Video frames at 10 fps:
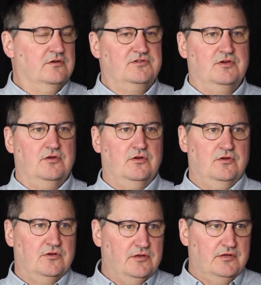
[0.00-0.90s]

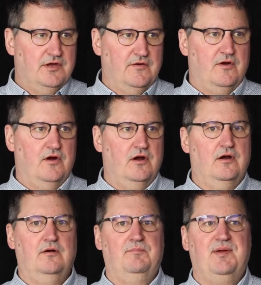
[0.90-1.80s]
So there
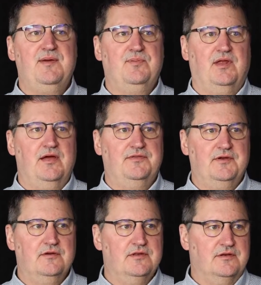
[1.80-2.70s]
are people out
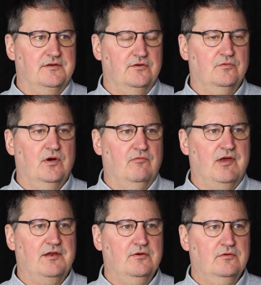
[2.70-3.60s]
there that do what
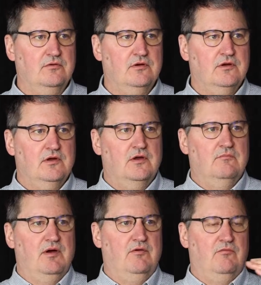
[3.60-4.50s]
we do,
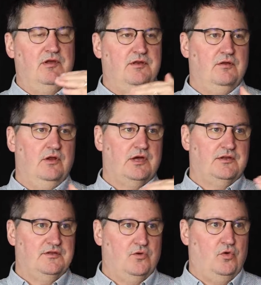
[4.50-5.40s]
but when you look
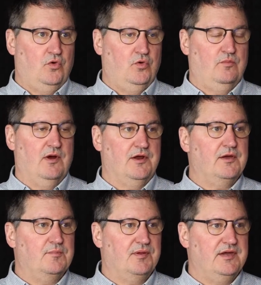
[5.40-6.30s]
at the whole
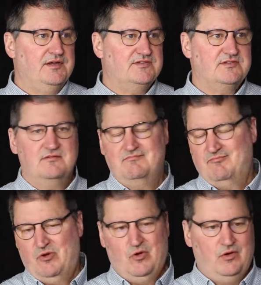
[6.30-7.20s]
marketplace,
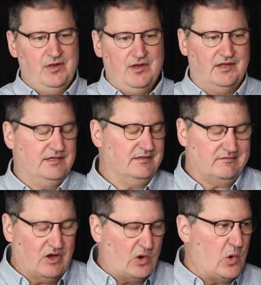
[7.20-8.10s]
only
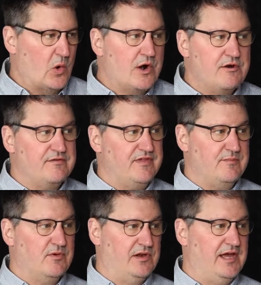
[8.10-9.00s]
1/4 of
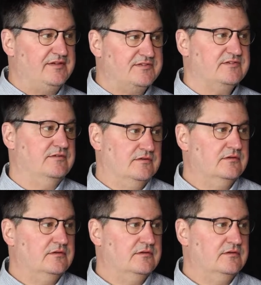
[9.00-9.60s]
them or less.